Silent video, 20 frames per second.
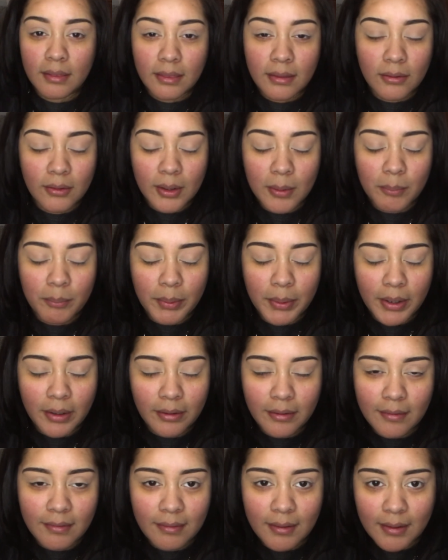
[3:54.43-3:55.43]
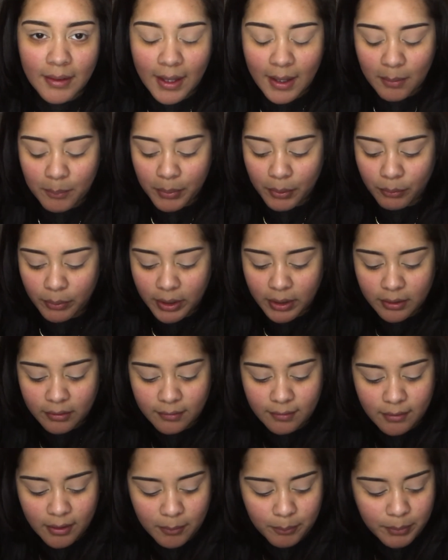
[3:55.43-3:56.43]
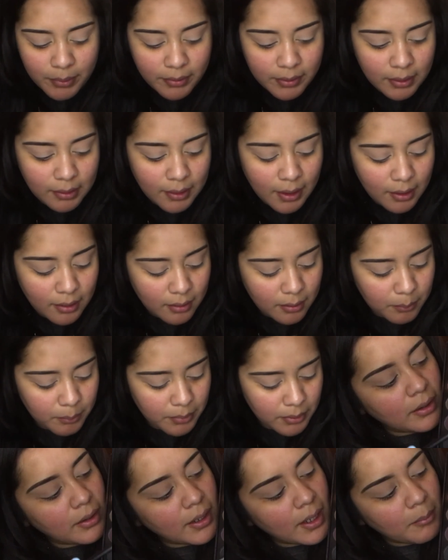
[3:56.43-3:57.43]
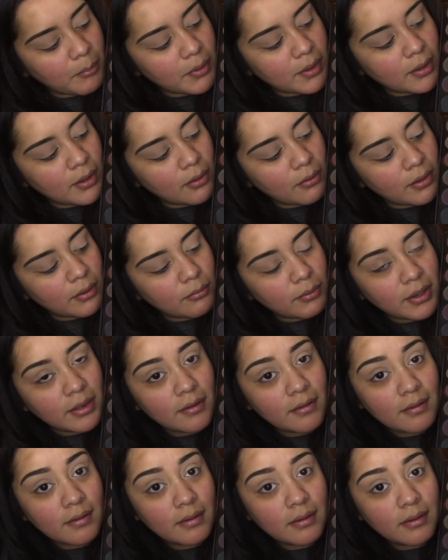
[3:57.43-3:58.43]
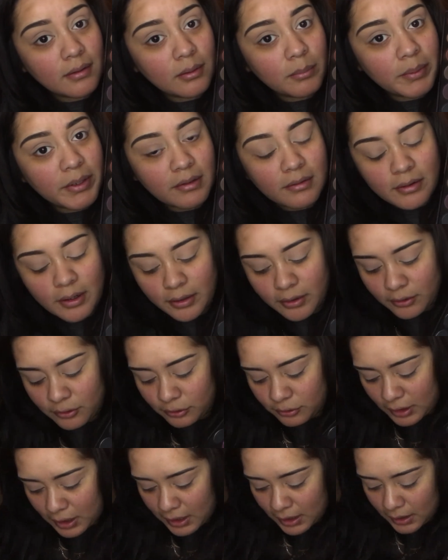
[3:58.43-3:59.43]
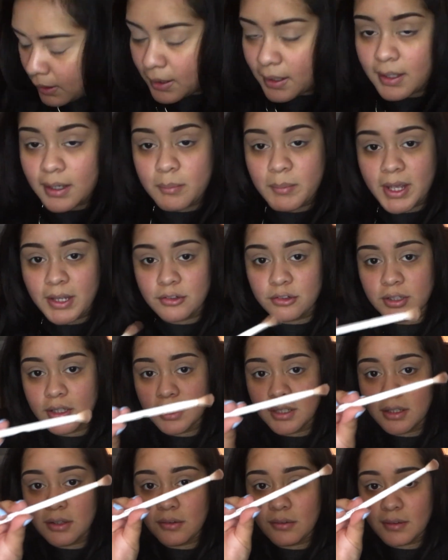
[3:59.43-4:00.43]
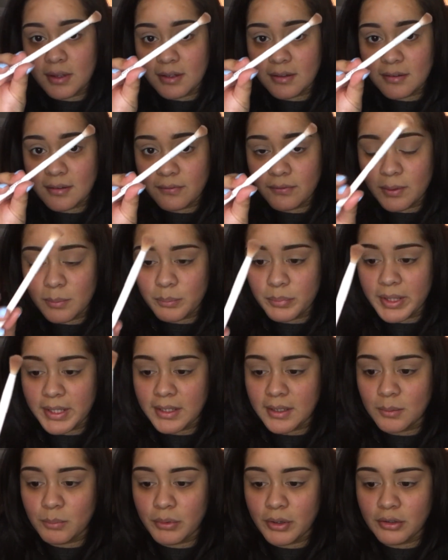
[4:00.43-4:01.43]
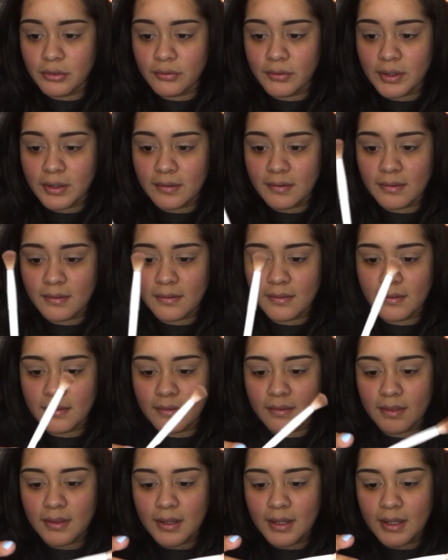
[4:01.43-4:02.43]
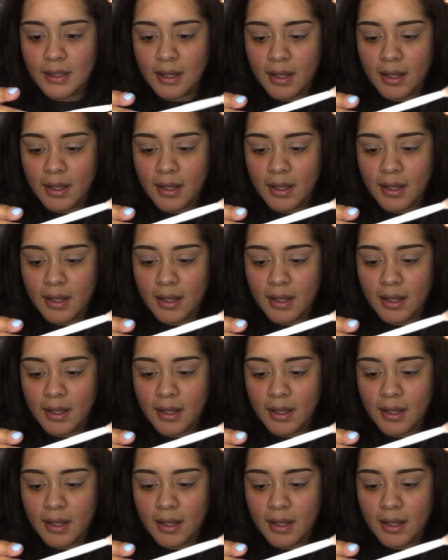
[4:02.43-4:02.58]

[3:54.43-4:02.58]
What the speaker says: You can barely see that, but we're going to start building that up. I'm going to go in with this a little bit darker shade, and I'm actually going to use a different blending brush for this. This is the